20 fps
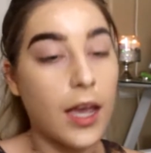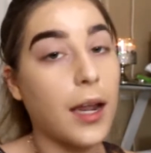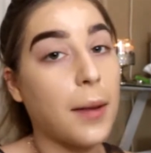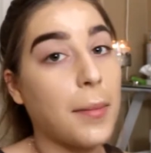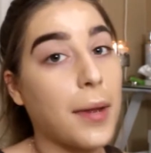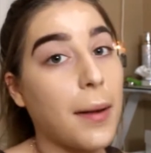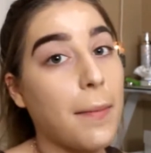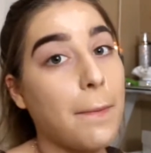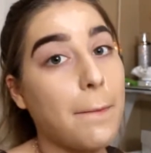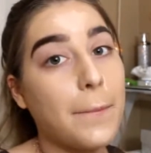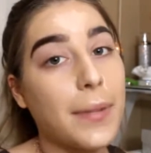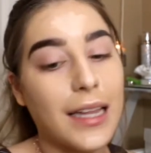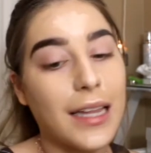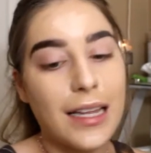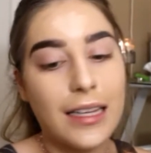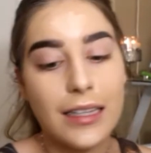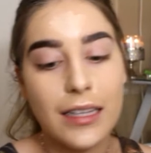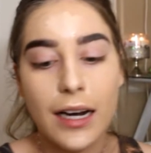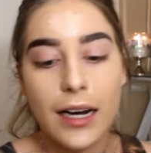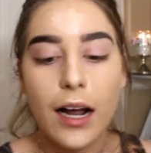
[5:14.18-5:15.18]
I'm gonna
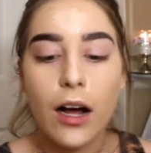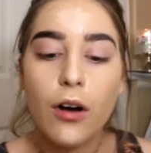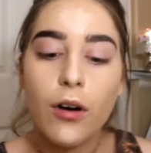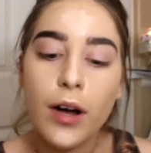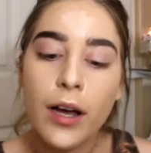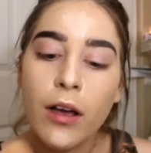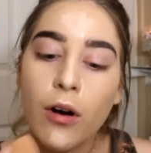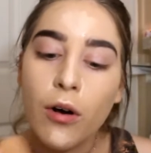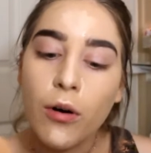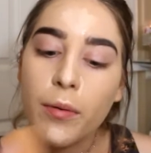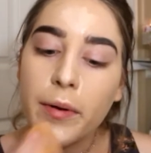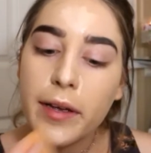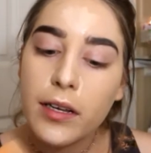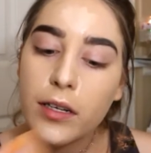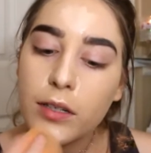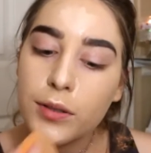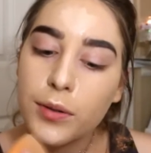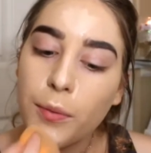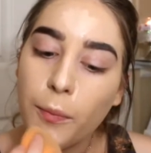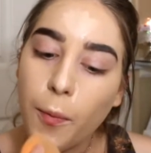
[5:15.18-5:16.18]
blend it out. I
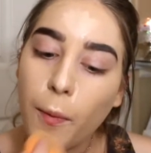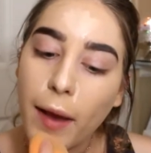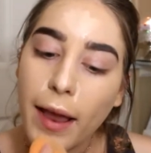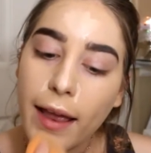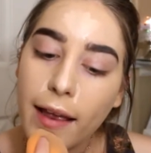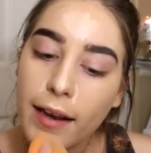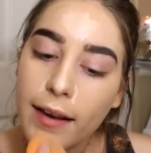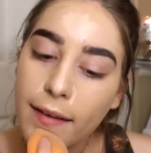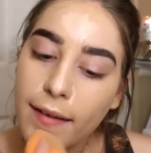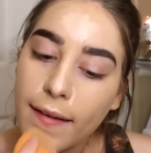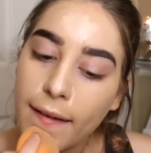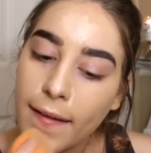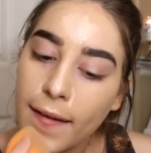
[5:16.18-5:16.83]
always wait